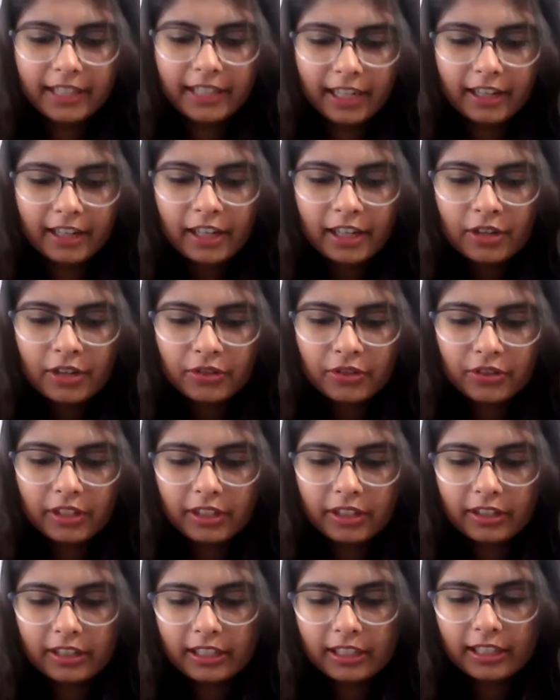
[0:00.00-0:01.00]
yeah. So
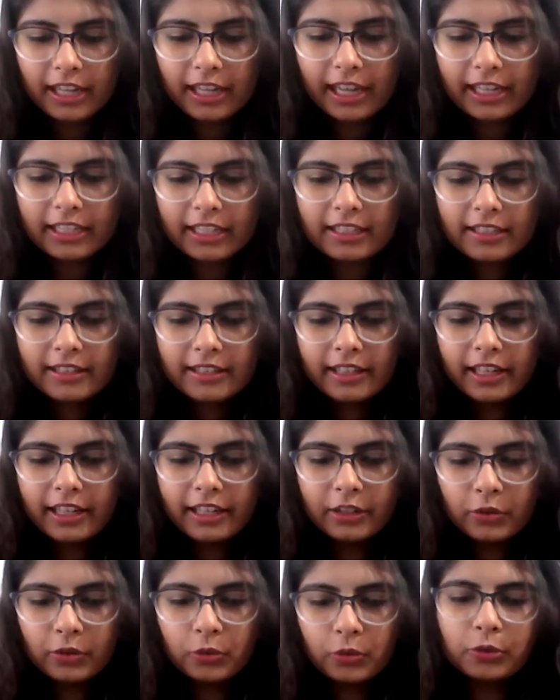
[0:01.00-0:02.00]
here I can
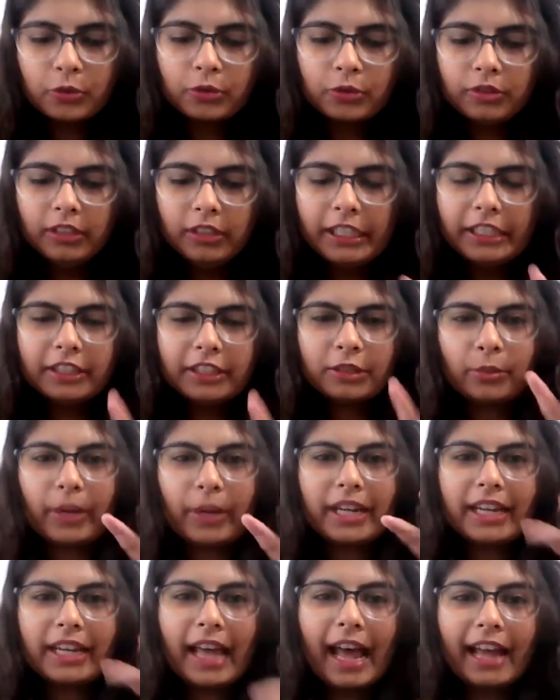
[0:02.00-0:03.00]
see two
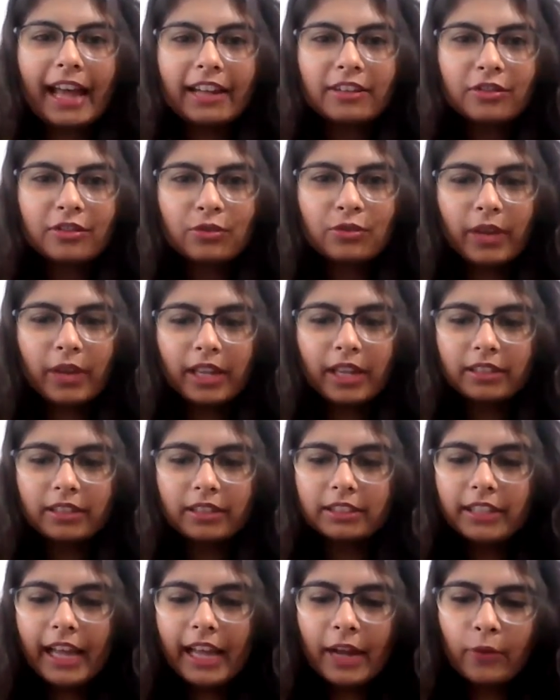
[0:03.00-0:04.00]
intertwined hands
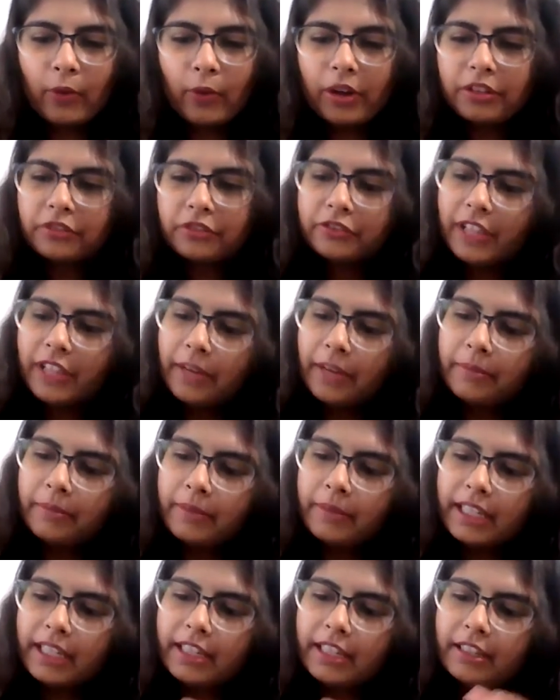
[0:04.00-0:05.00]
together, and one of
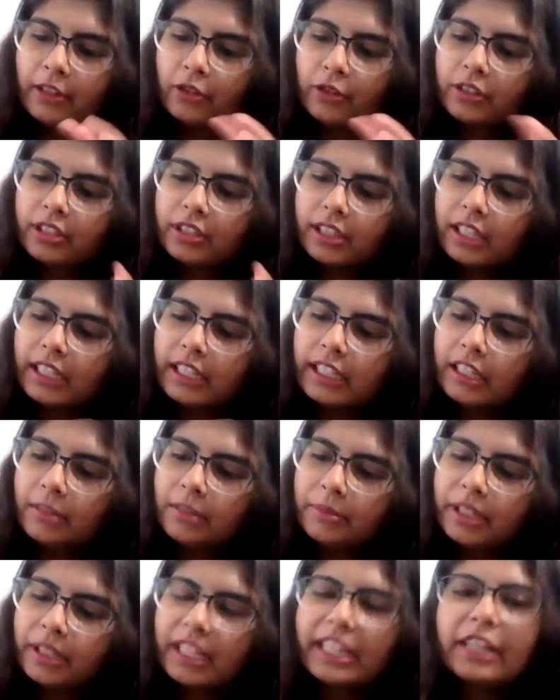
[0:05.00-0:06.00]
them looks a
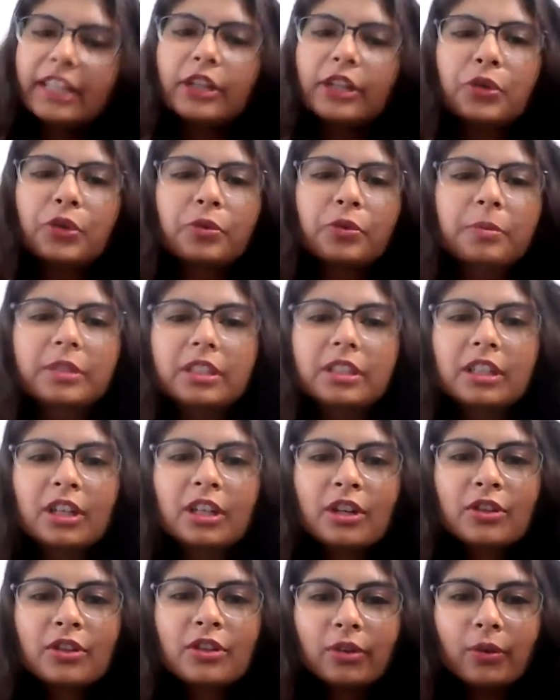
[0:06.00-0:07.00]
little bit inhuman.
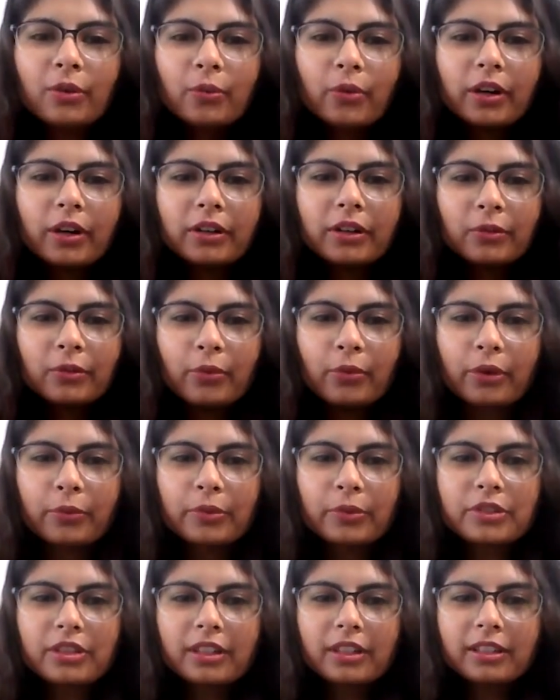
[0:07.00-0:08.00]
So what
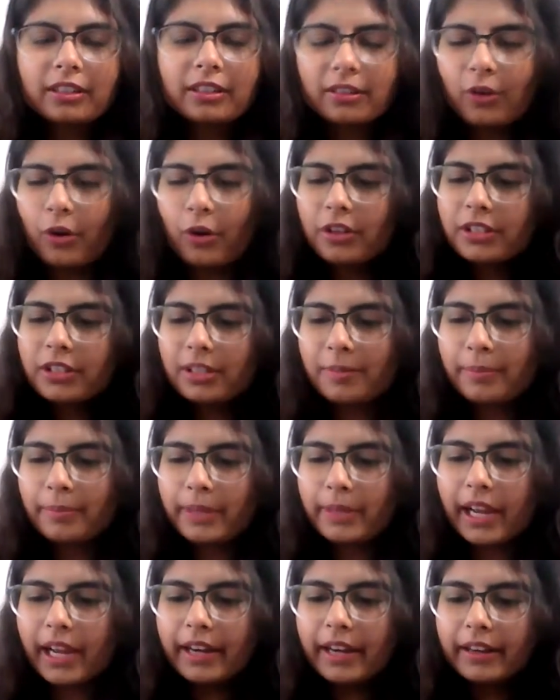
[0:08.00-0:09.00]
was the concept
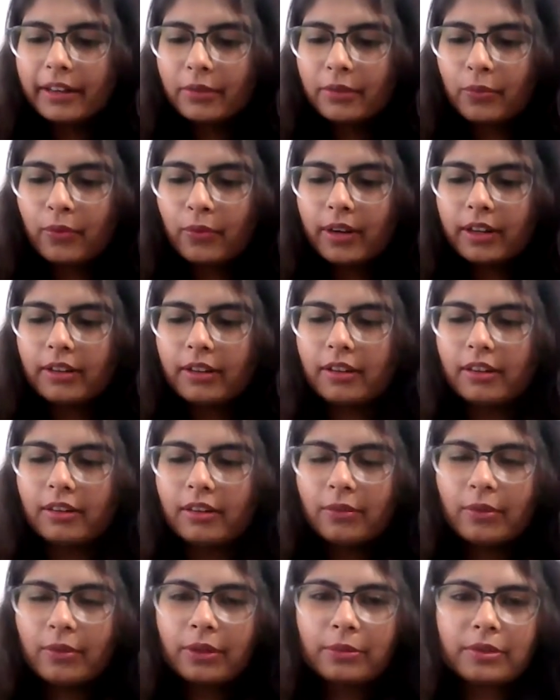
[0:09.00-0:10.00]
behind it? What
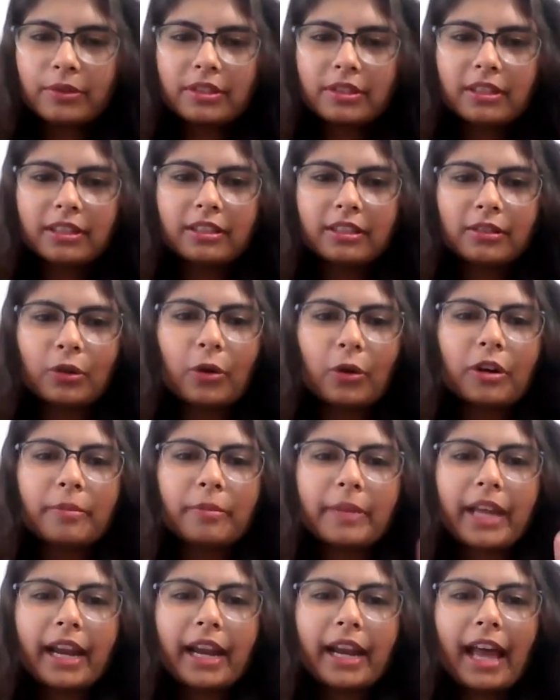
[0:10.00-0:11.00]
was the thought
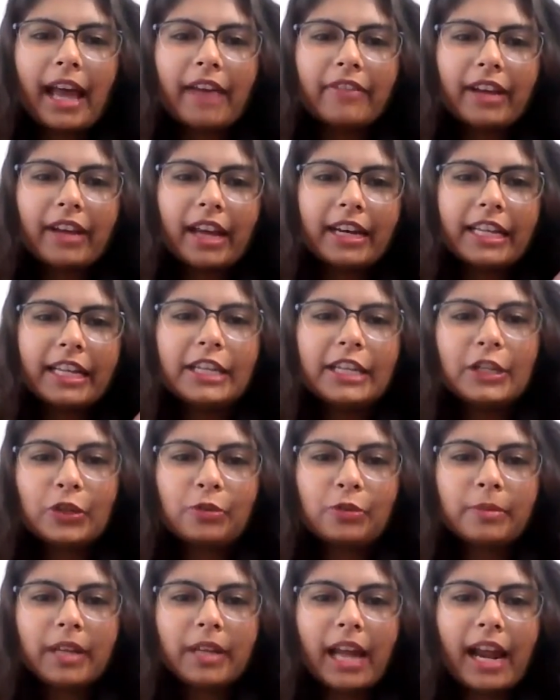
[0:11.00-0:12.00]
behind having an
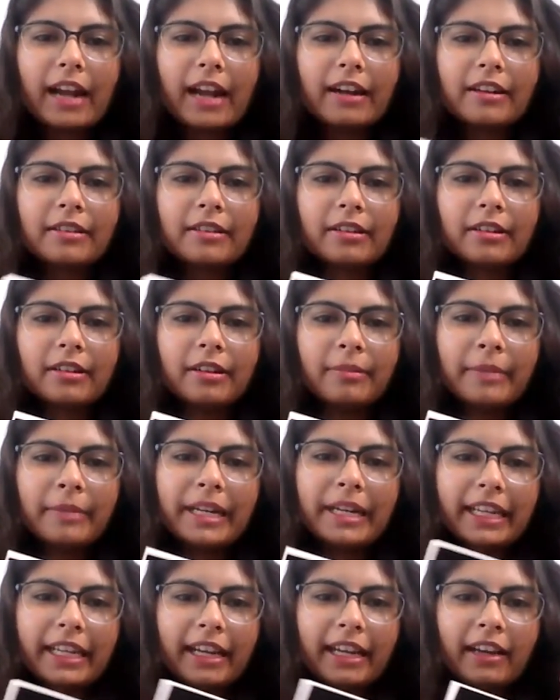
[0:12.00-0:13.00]
inhuman hand
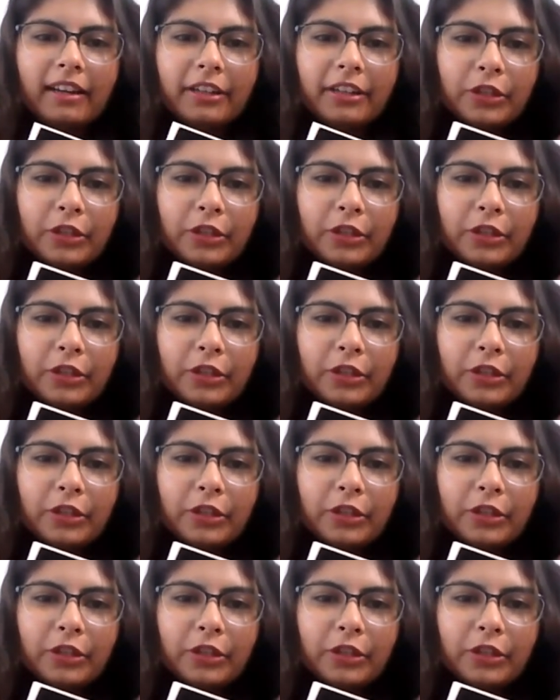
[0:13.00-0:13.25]
meeting a